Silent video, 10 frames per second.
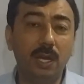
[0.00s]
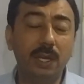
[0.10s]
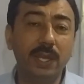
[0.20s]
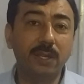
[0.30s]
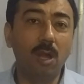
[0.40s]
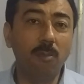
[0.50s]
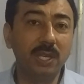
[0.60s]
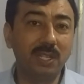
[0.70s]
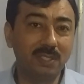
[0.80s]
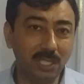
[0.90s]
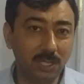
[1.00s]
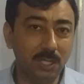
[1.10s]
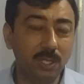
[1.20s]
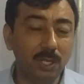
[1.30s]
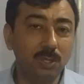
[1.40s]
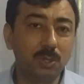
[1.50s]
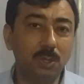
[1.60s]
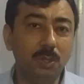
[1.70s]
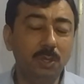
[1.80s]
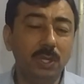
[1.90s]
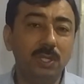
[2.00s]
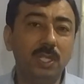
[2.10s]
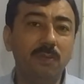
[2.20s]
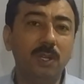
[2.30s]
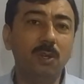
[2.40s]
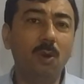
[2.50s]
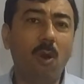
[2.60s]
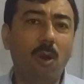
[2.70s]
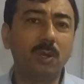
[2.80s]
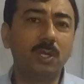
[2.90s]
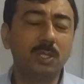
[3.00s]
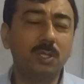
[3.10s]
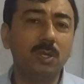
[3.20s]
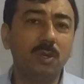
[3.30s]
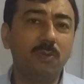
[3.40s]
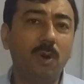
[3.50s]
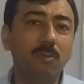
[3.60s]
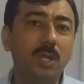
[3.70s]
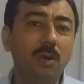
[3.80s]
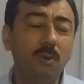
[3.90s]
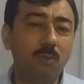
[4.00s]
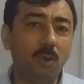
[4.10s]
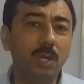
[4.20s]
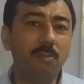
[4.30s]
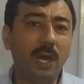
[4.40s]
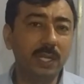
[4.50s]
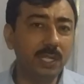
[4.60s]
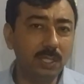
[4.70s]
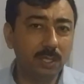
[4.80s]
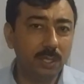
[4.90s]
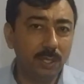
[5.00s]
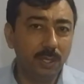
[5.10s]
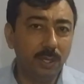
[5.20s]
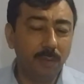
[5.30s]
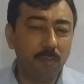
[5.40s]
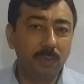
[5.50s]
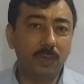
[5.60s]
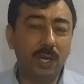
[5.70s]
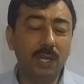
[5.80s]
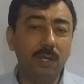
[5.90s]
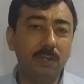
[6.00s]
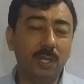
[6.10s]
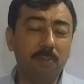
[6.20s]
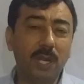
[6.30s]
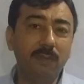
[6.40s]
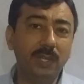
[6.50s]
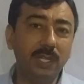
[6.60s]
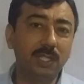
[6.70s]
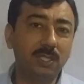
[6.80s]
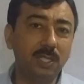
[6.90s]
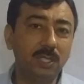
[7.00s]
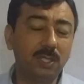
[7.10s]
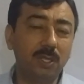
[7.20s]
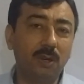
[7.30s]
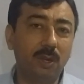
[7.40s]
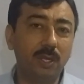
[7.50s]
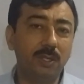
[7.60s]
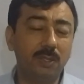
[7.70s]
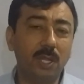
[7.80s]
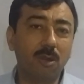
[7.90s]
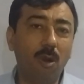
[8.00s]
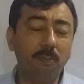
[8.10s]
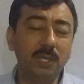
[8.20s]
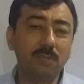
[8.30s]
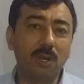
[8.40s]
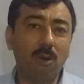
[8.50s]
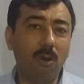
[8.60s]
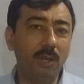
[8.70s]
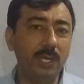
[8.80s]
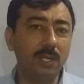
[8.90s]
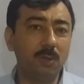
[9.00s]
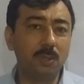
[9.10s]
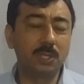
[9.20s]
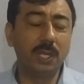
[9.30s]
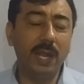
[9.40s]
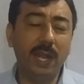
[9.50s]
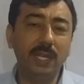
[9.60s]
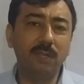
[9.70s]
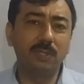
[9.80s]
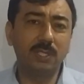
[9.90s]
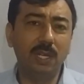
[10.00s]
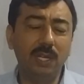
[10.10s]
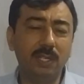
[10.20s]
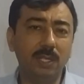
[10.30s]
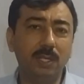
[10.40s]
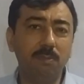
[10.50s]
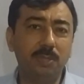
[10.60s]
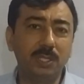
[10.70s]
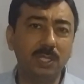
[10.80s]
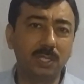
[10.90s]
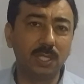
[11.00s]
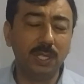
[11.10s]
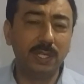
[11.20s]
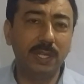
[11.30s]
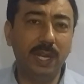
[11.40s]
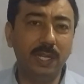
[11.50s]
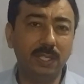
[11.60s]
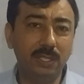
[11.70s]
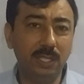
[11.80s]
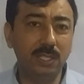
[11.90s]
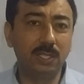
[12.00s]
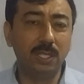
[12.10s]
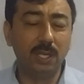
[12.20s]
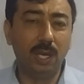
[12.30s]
economic recession, so there were no orders from the world market. The private industries or the companies were already closed, and there was a little business that these